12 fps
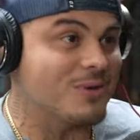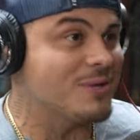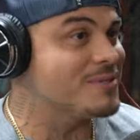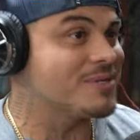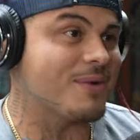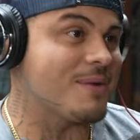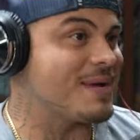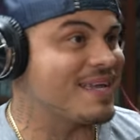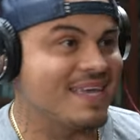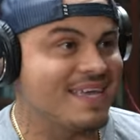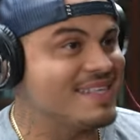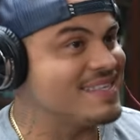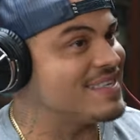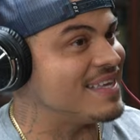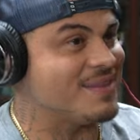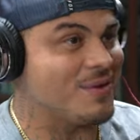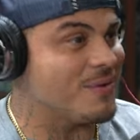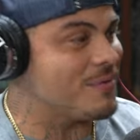news around my kids,
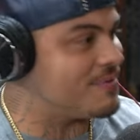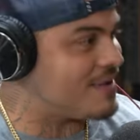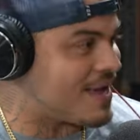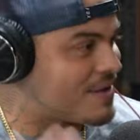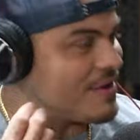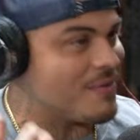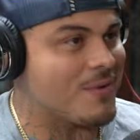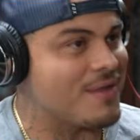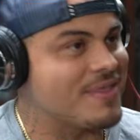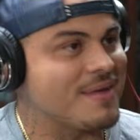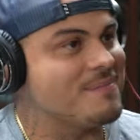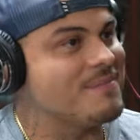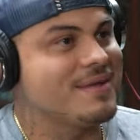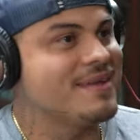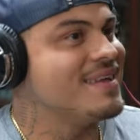and no, I don't even want them